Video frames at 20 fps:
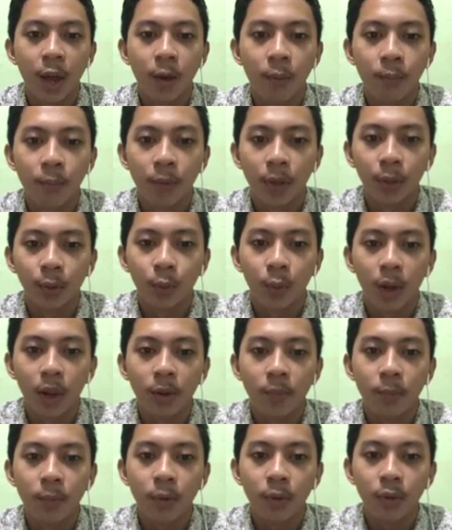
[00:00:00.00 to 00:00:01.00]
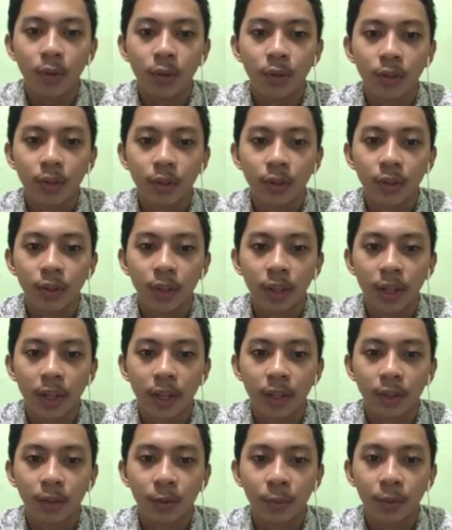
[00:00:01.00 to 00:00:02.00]
but while both relate
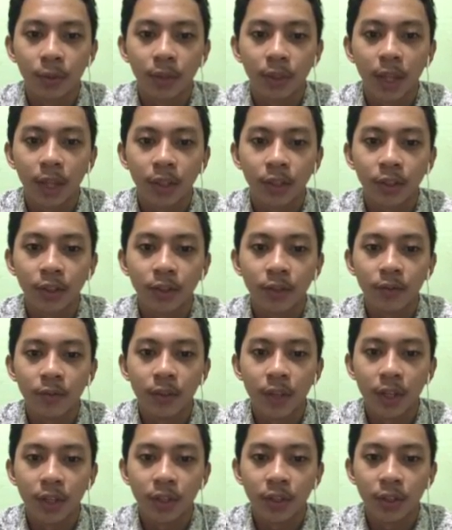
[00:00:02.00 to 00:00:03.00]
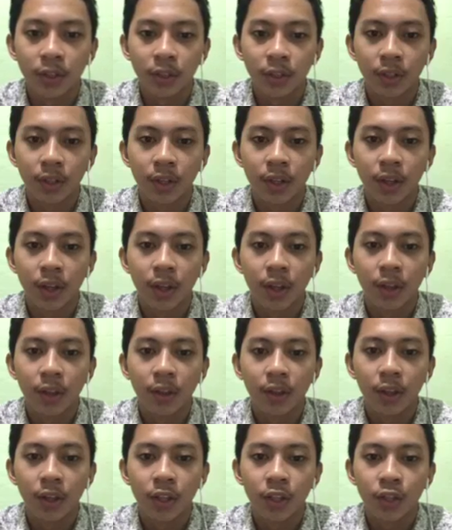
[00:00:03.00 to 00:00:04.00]
to protection of nature,
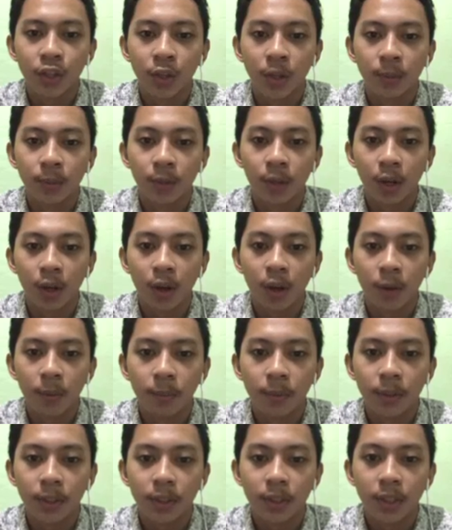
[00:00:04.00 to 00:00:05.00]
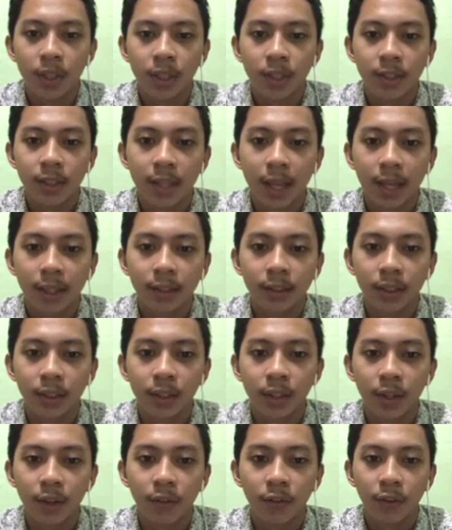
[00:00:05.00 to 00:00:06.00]
they strive to accomplish this task in
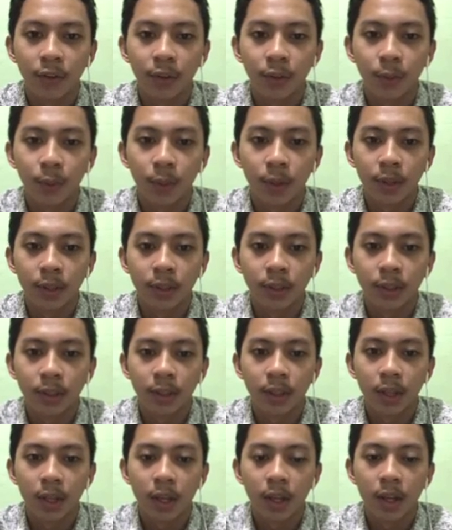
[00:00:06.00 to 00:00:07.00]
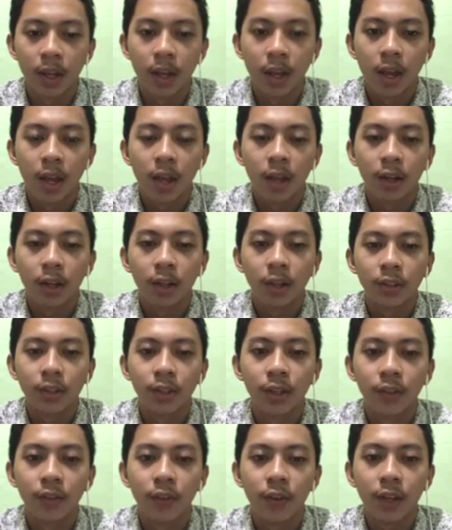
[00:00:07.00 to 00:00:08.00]
different ways.
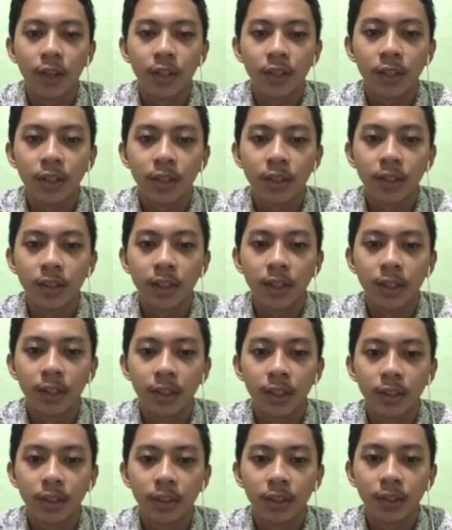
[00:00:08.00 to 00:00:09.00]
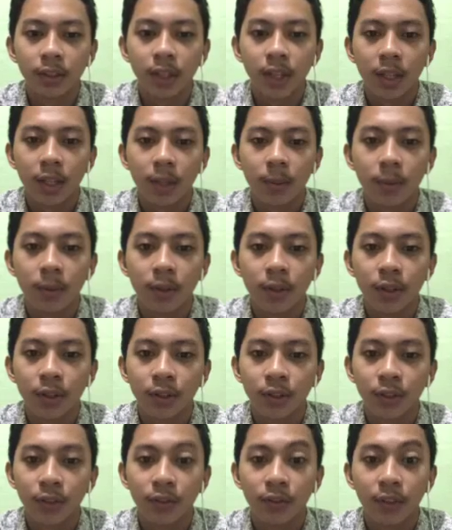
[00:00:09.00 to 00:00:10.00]
Conservation seeks the sustainable use
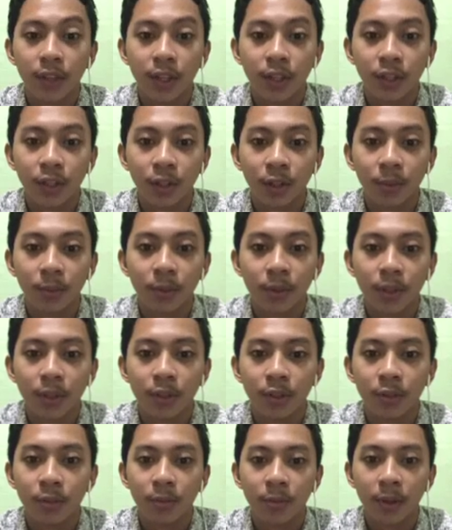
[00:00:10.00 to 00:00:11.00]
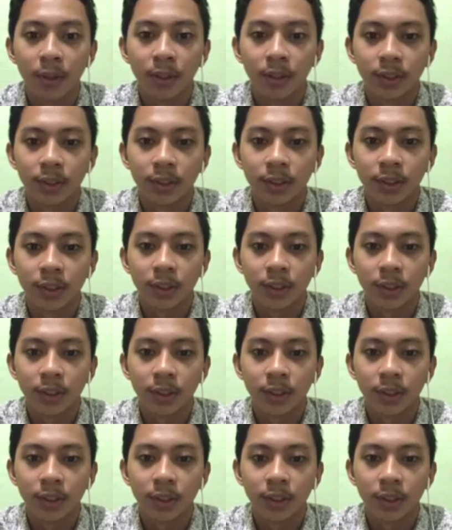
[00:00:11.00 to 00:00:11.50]
of nature by humans